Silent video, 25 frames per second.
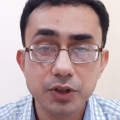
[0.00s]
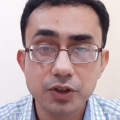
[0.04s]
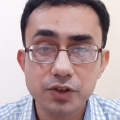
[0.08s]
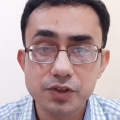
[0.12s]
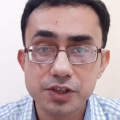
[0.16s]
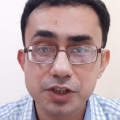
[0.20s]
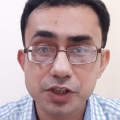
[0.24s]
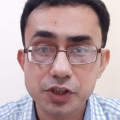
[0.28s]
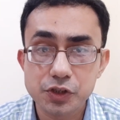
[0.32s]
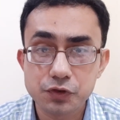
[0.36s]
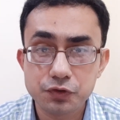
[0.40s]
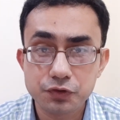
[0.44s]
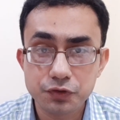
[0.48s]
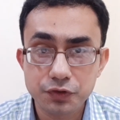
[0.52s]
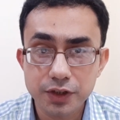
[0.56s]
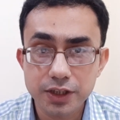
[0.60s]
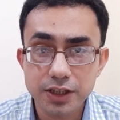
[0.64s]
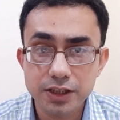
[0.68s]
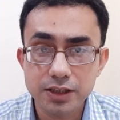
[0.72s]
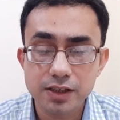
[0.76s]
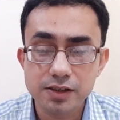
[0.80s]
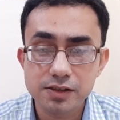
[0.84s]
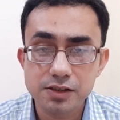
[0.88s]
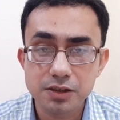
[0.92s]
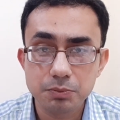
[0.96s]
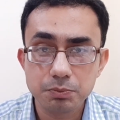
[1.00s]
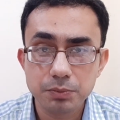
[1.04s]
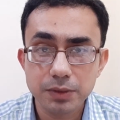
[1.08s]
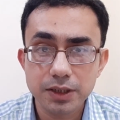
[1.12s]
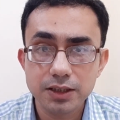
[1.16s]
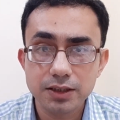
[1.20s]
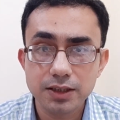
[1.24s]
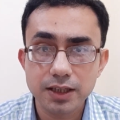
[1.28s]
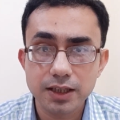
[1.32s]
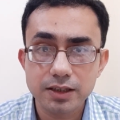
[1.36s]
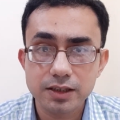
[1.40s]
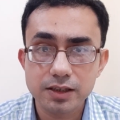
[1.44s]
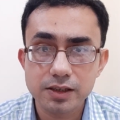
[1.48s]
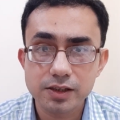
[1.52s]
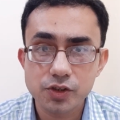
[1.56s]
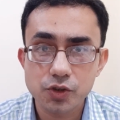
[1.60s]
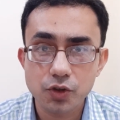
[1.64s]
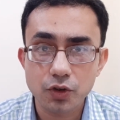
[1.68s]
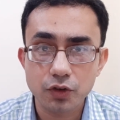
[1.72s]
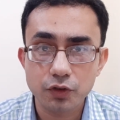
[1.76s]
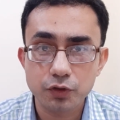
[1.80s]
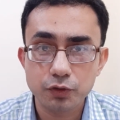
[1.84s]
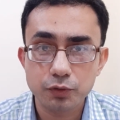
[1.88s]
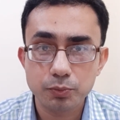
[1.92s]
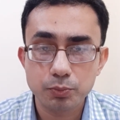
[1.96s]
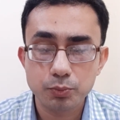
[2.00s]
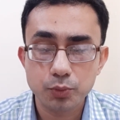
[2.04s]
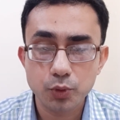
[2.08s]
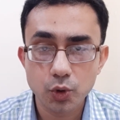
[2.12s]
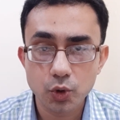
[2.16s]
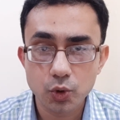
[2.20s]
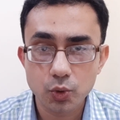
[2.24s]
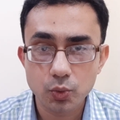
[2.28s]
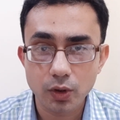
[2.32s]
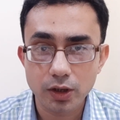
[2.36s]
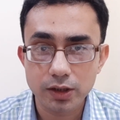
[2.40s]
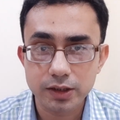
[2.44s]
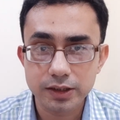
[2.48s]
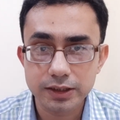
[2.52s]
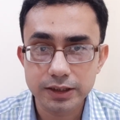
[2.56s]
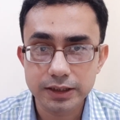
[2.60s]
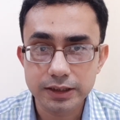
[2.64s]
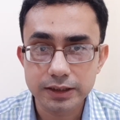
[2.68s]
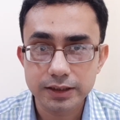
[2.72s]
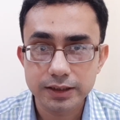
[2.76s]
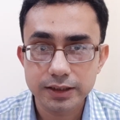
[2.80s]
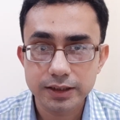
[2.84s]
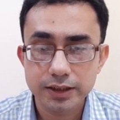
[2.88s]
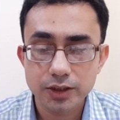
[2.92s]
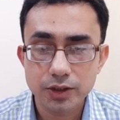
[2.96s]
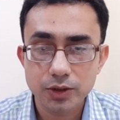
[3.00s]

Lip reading: because it is free doesn't mean that it is of poor quality.